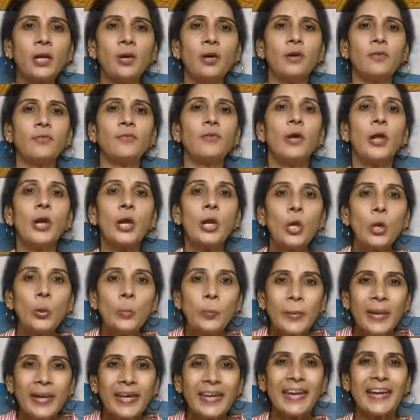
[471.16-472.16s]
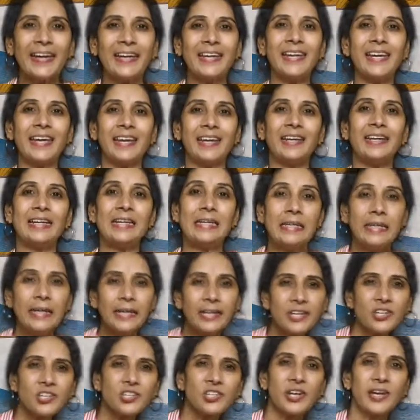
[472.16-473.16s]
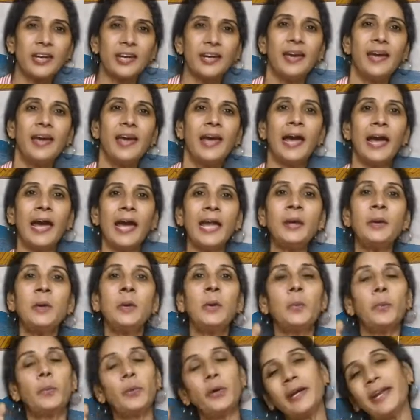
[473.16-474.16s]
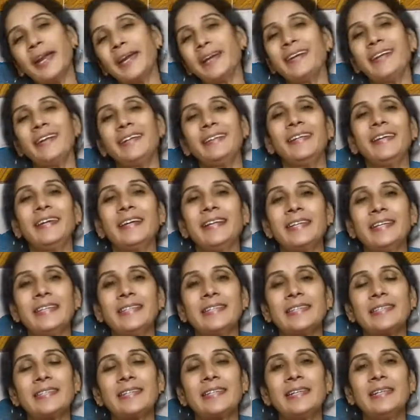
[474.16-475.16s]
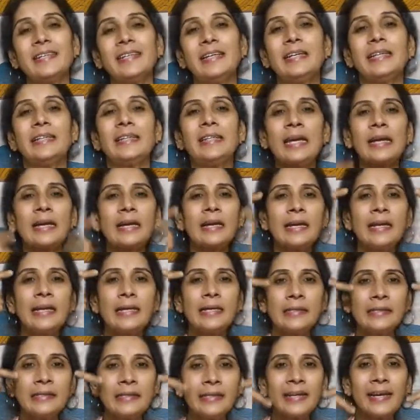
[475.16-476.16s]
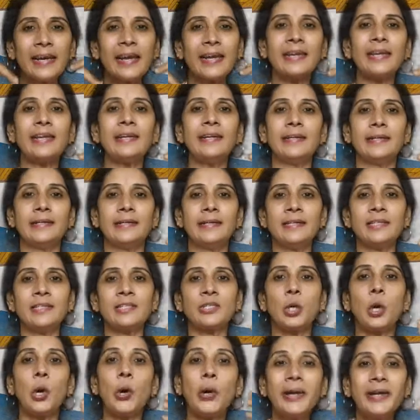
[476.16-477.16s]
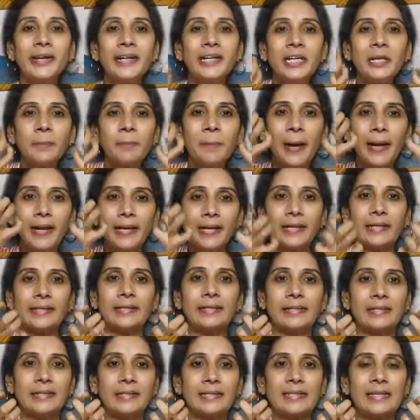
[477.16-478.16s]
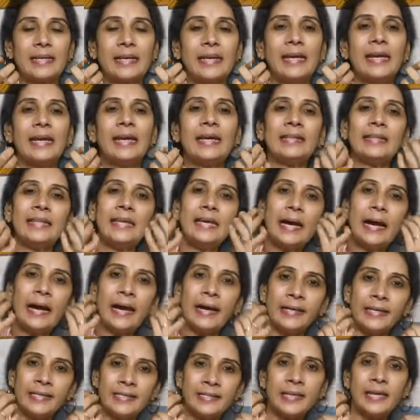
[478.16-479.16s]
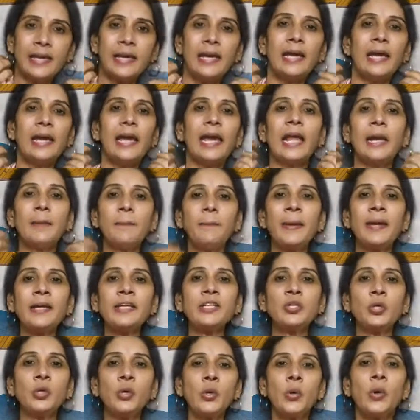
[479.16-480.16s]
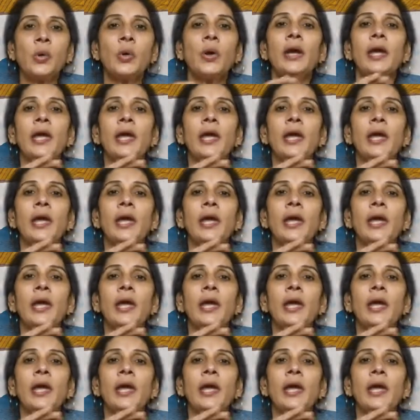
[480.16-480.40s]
of lubricating, nourishing and protecting the eyes. They clear any dust or dirt particles in the eyes, helping to